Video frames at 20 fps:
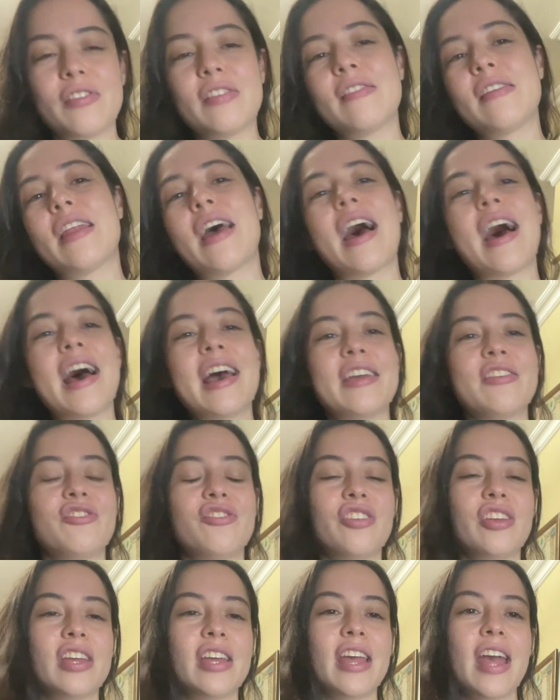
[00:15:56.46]
an
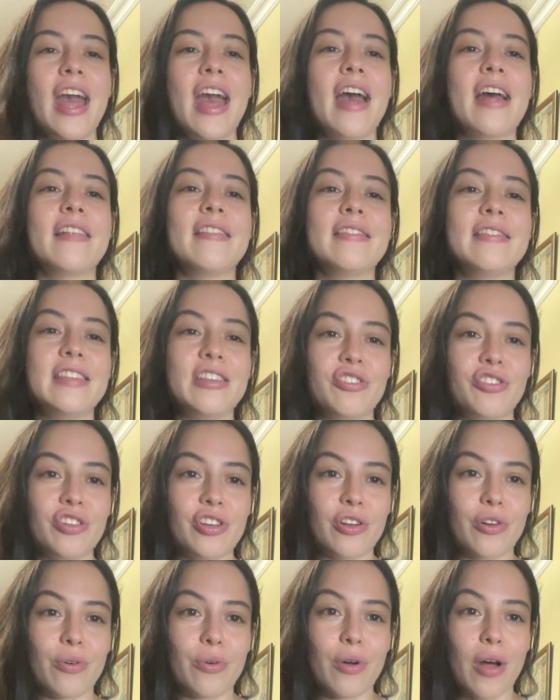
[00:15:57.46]
IG
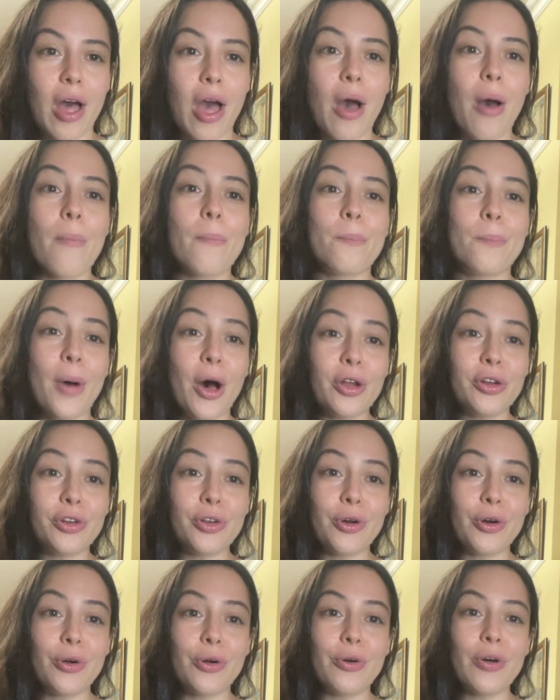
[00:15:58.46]
digital
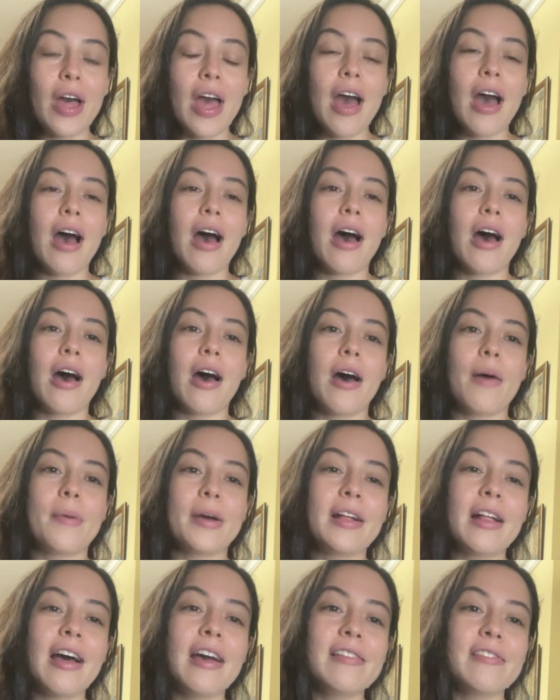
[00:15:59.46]
bundle. My
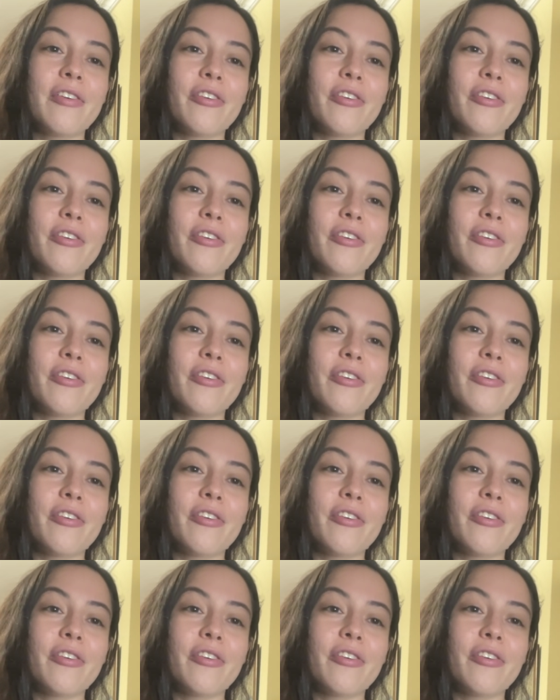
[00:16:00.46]
clients are